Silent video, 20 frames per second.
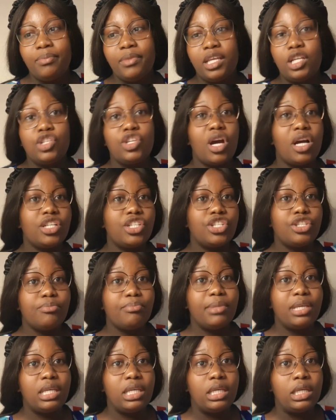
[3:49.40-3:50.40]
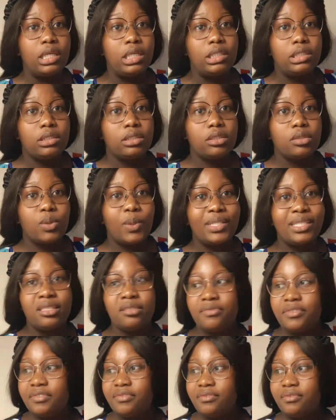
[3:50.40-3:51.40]
They charged me, was
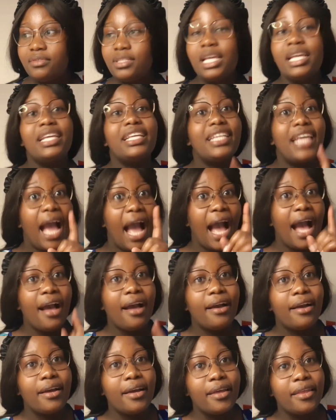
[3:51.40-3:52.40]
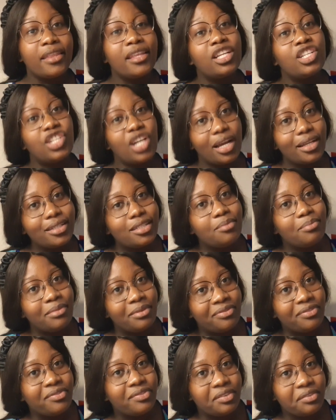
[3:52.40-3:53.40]
it 50? Yeah, they charged
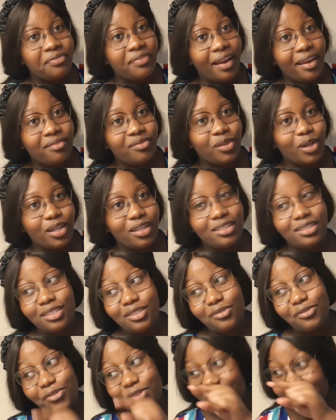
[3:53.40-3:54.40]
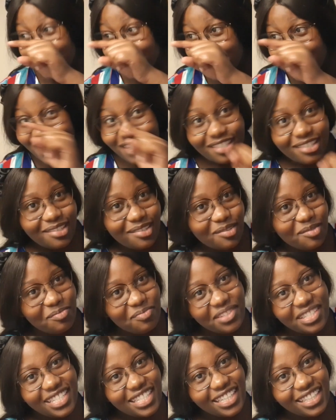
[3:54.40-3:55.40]
me $55 for these two
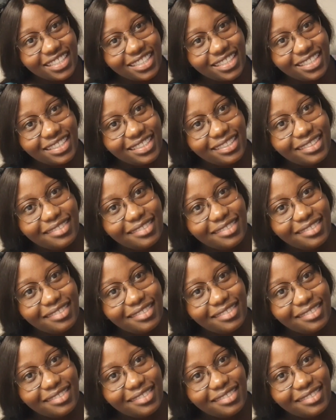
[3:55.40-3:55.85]
pictures.